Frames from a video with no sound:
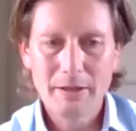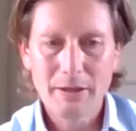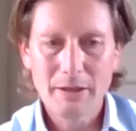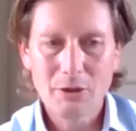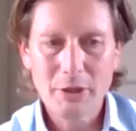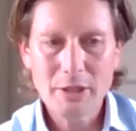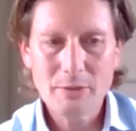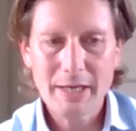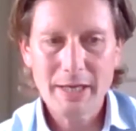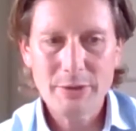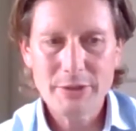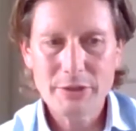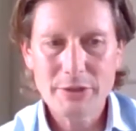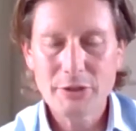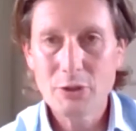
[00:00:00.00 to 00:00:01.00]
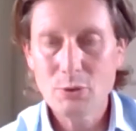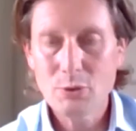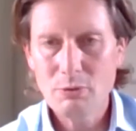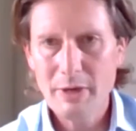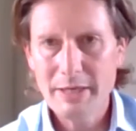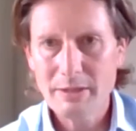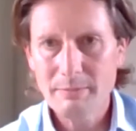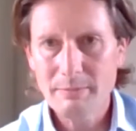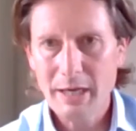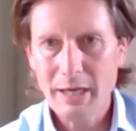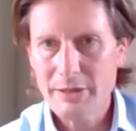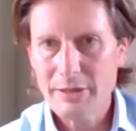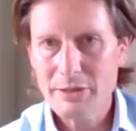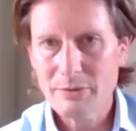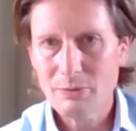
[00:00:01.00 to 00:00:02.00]
according to AQUIS, as soon as we raise some
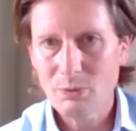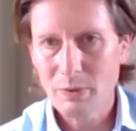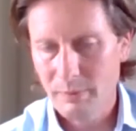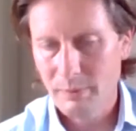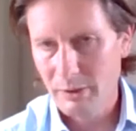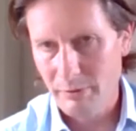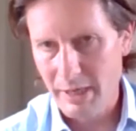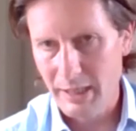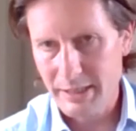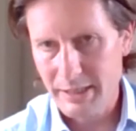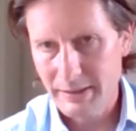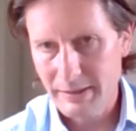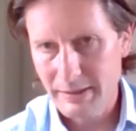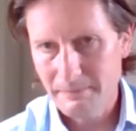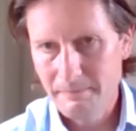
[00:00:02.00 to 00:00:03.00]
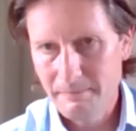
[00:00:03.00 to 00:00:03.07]
cash, we'll be relisted.